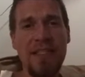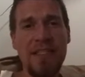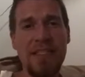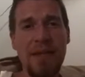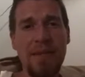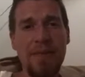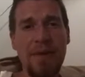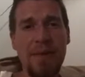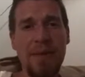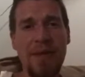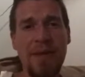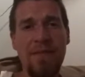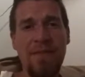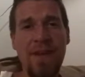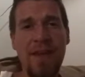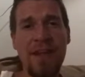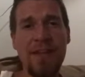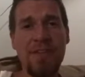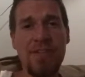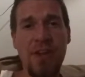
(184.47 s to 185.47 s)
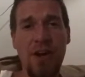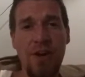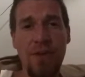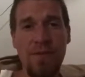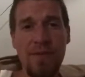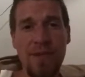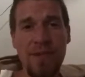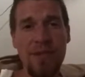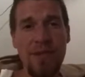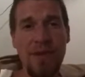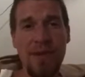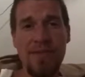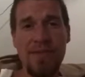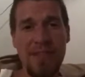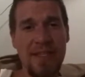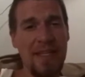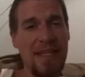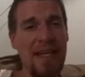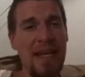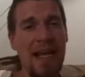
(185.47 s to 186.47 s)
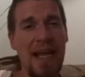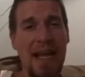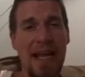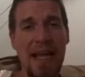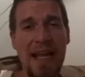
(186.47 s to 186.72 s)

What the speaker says: WWE fans over to UFC?